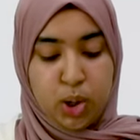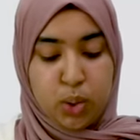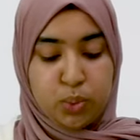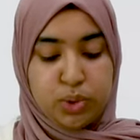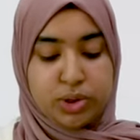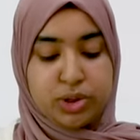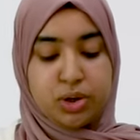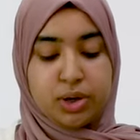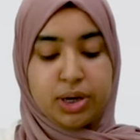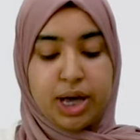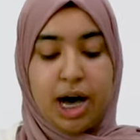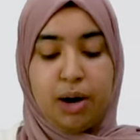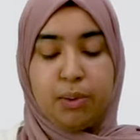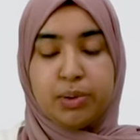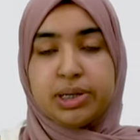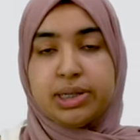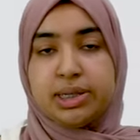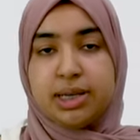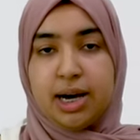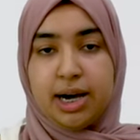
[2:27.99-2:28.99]
We took
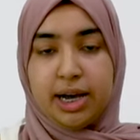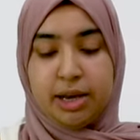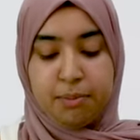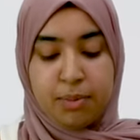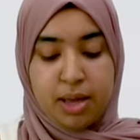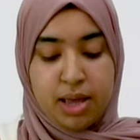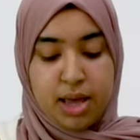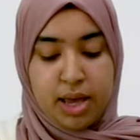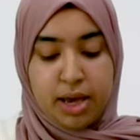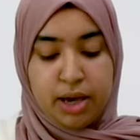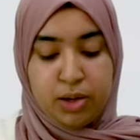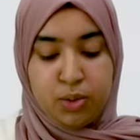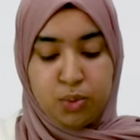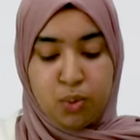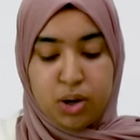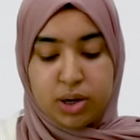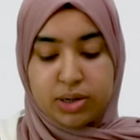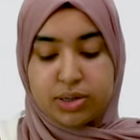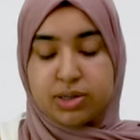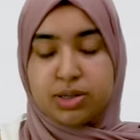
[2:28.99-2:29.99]
our time and
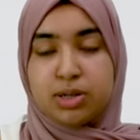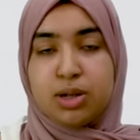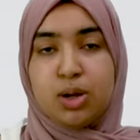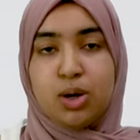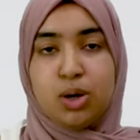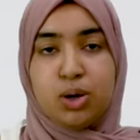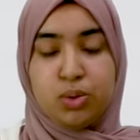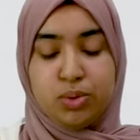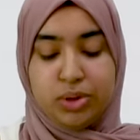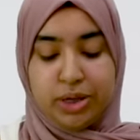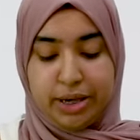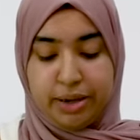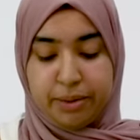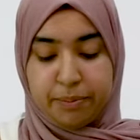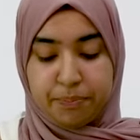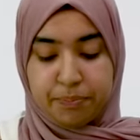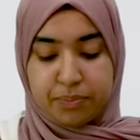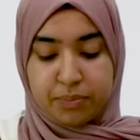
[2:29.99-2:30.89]
walked slowly.